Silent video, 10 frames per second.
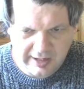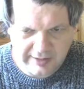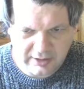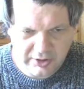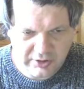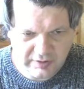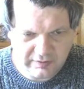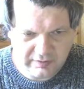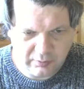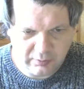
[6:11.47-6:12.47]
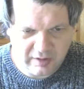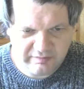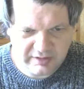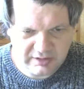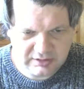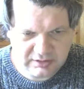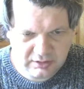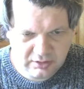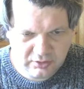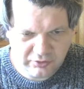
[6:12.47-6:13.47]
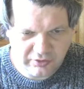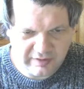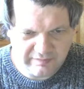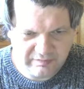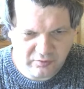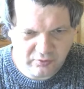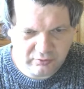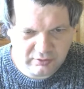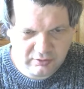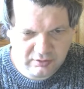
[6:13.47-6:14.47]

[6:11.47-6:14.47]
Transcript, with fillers: and only the wealthiest could afford